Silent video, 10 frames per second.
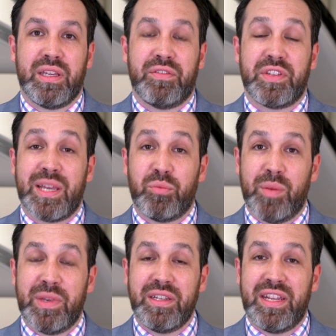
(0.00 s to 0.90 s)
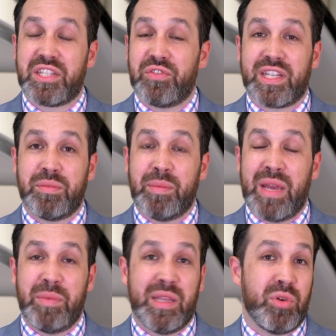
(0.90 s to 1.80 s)
For some women, hysterectomy
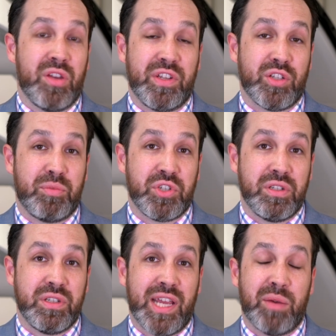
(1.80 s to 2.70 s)
may be the perfect option.